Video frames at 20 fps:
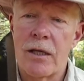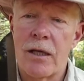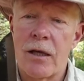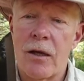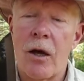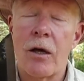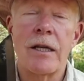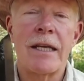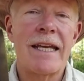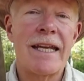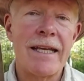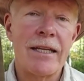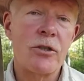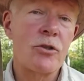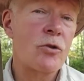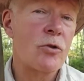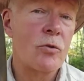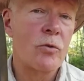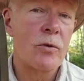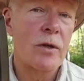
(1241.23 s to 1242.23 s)
on
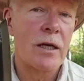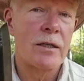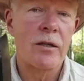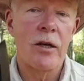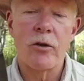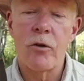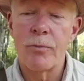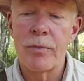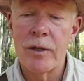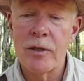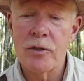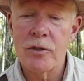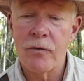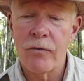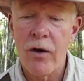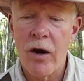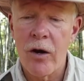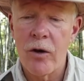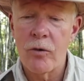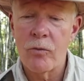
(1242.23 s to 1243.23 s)
into another piece
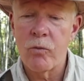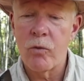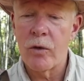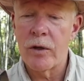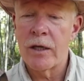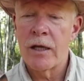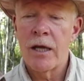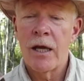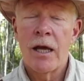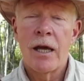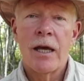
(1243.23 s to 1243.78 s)
of hardwood,